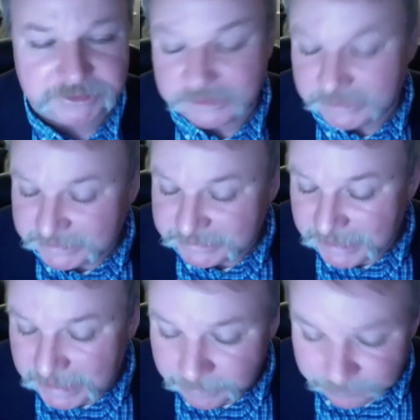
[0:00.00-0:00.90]

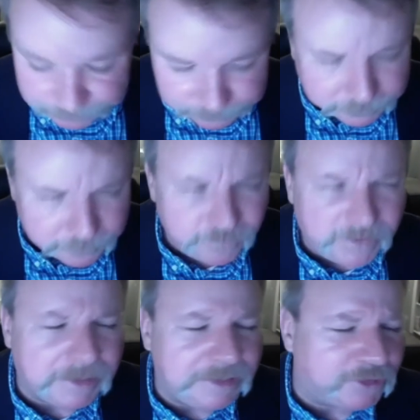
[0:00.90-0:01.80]
D.C.,
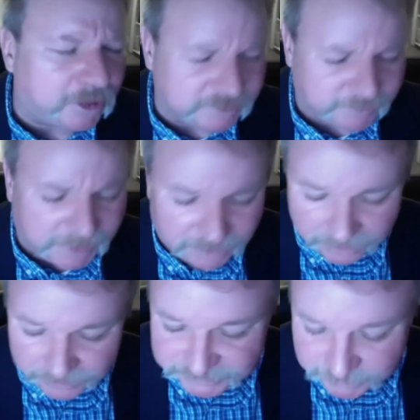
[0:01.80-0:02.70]
and he talks about a lot
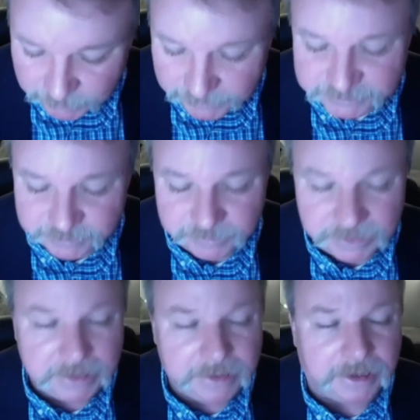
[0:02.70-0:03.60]
of the symbolism
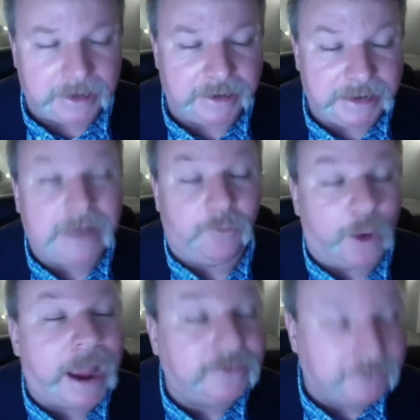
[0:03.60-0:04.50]

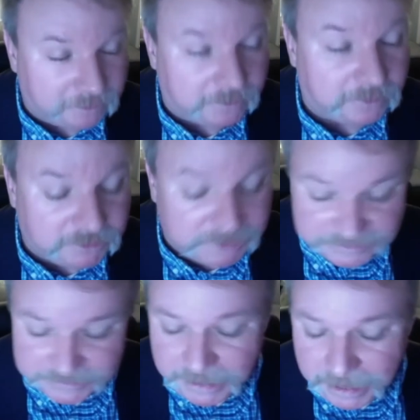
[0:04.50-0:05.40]
around the
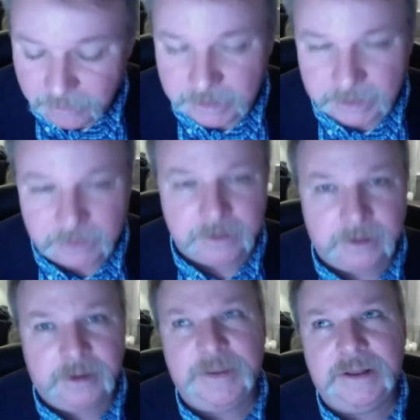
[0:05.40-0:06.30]
D.C. area.
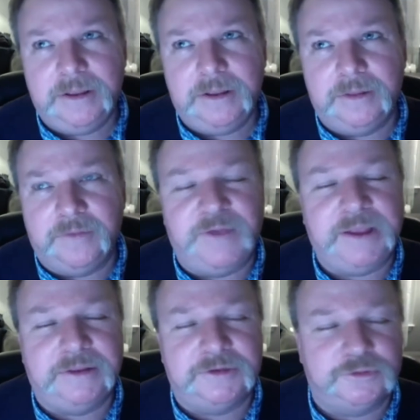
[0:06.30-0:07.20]
I mean, the
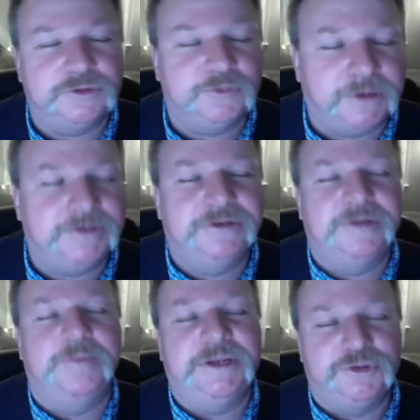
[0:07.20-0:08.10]
fact that George Washington
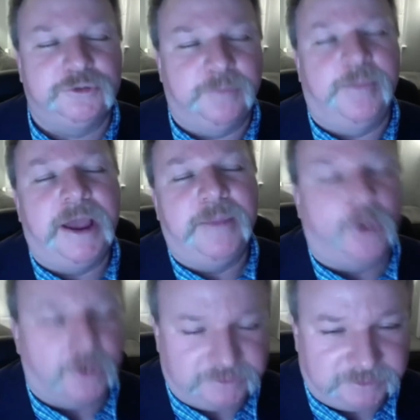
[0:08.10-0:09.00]
made sure to buy
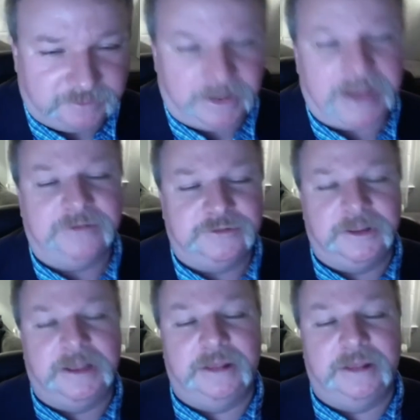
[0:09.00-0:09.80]
parcels of land so that